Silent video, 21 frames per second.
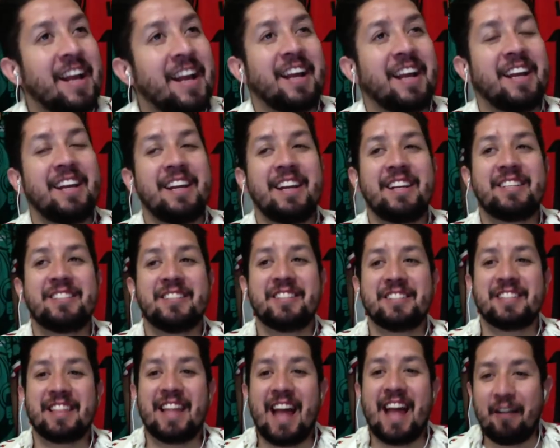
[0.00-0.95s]
it's
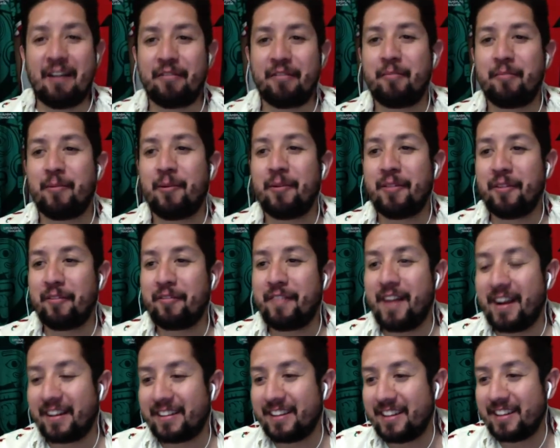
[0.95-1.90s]
just laughable in the
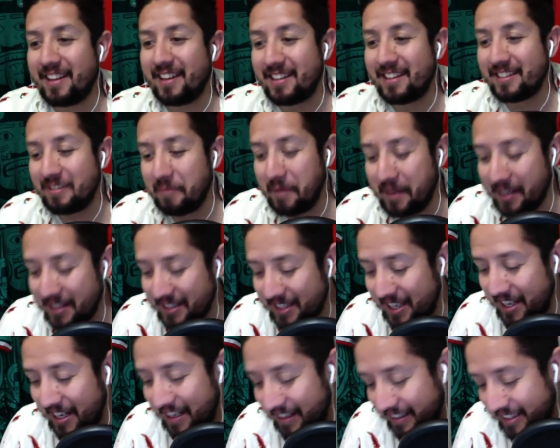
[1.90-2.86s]
fact that we
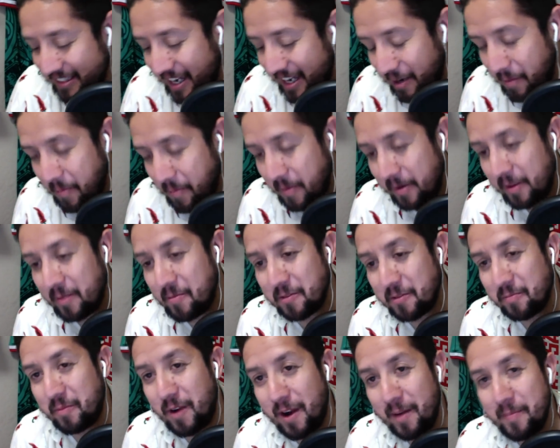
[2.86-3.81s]
continue to talk about one of the
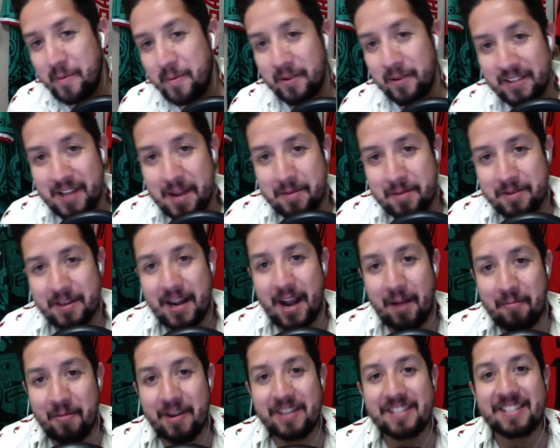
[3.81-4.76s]
most popular teams and how
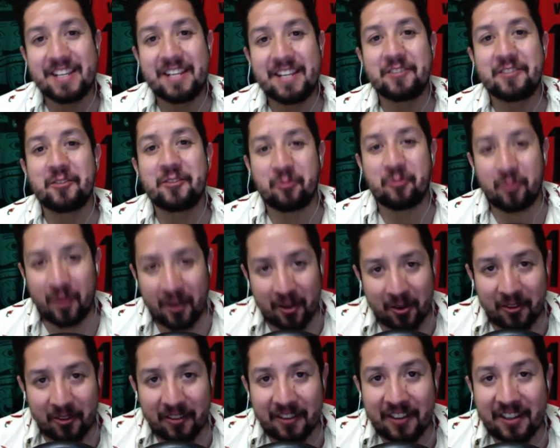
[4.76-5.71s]
much they
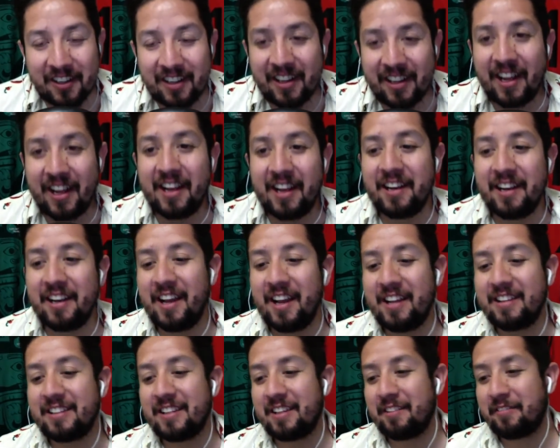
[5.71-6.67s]
struggle.
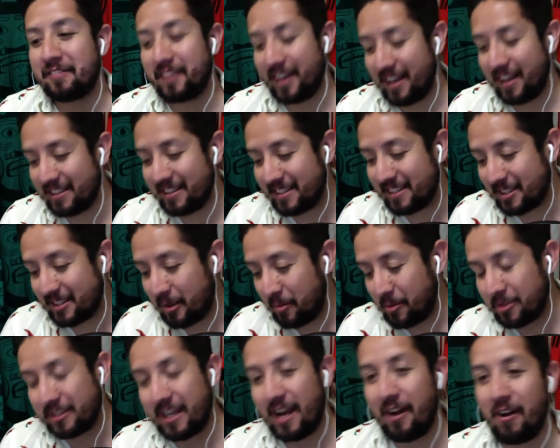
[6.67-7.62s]
And to the fans, it's
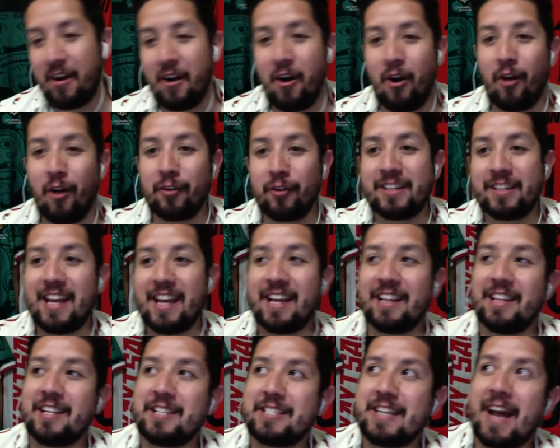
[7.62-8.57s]
almost how overtaking
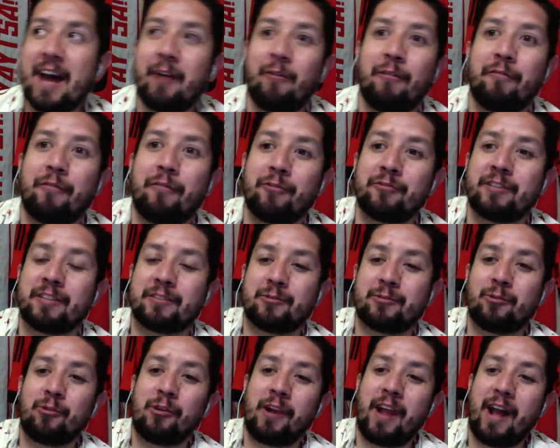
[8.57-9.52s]
the shadow of Cruz
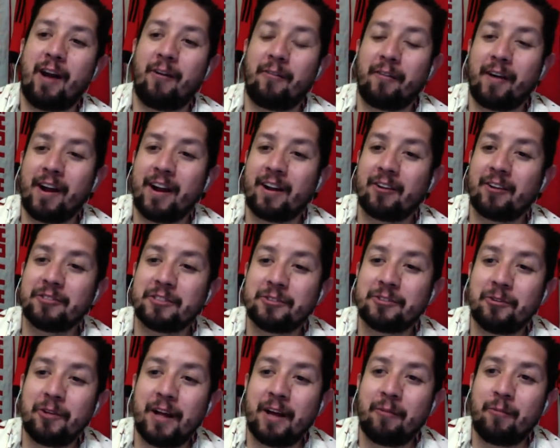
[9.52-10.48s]
Azul now, right? Cruz Azul
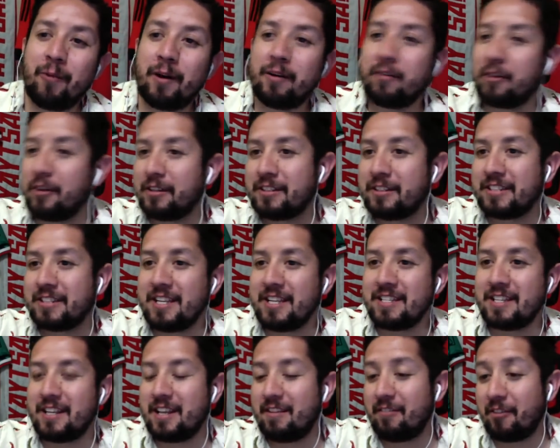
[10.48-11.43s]
had one good
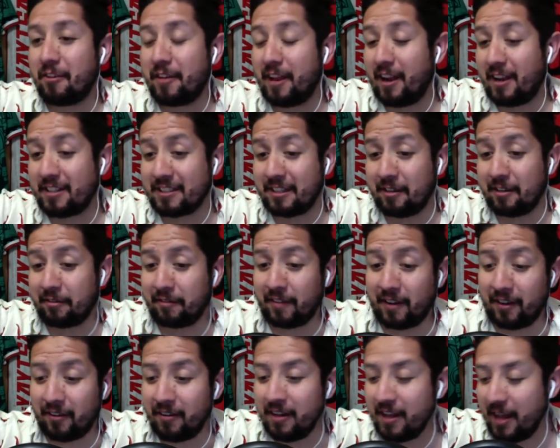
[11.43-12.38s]
season, even though they lost in the
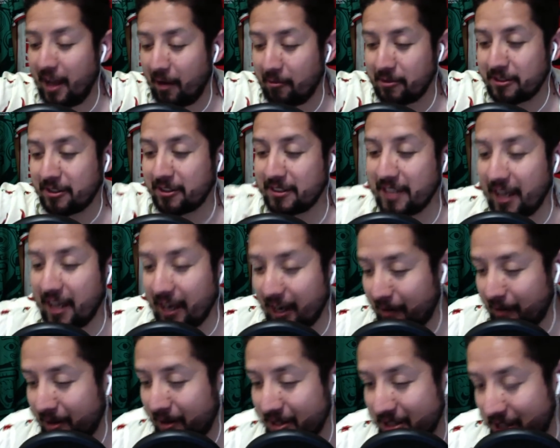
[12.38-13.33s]
final, and we're still talking
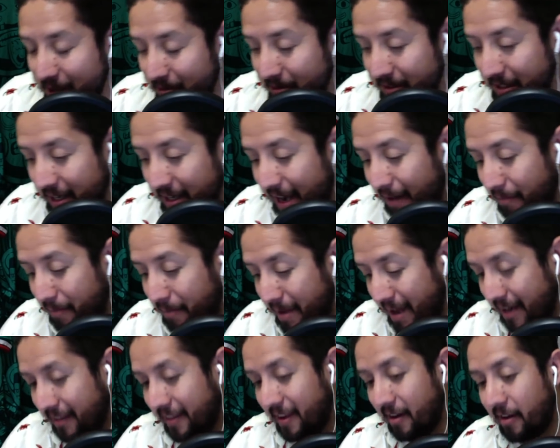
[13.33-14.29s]
about Chivas and how
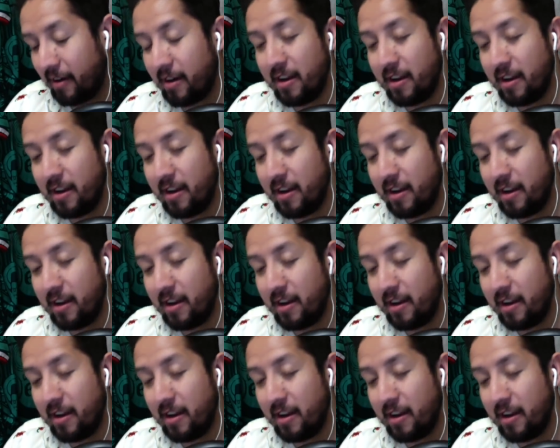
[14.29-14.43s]
bad they are.